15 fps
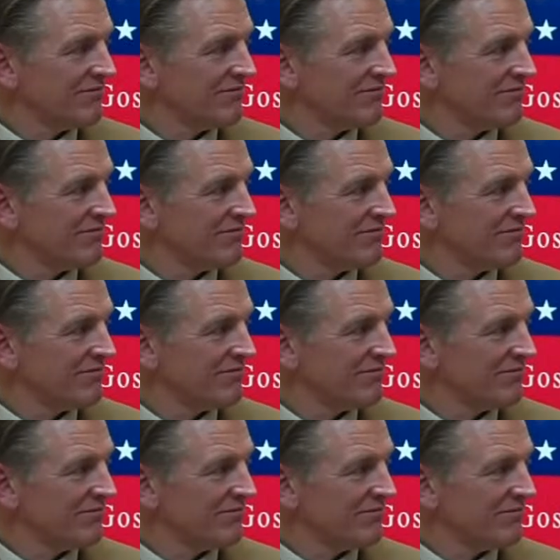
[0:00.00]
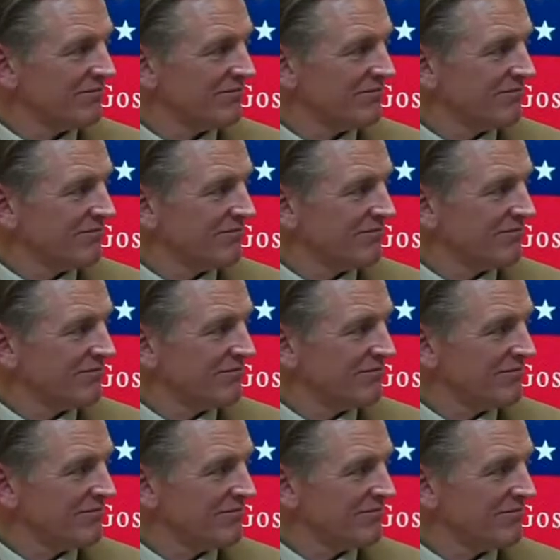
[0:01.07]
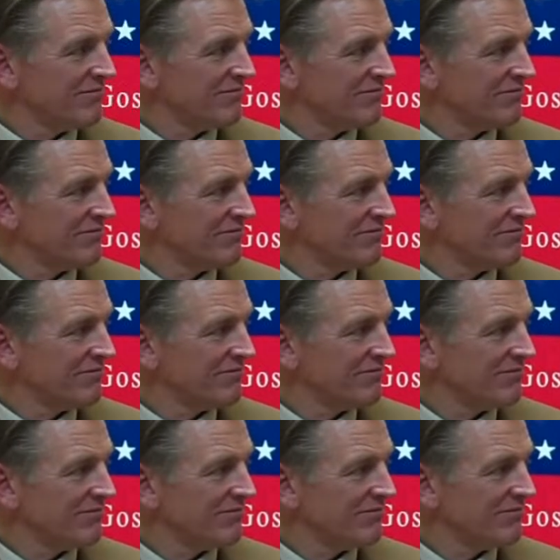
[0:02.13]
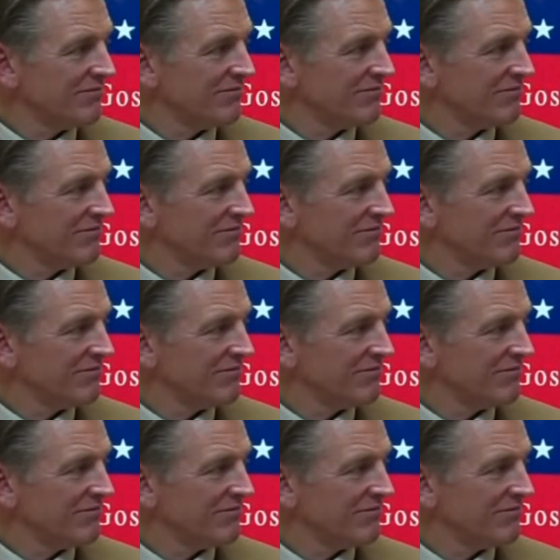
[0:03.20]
(silent)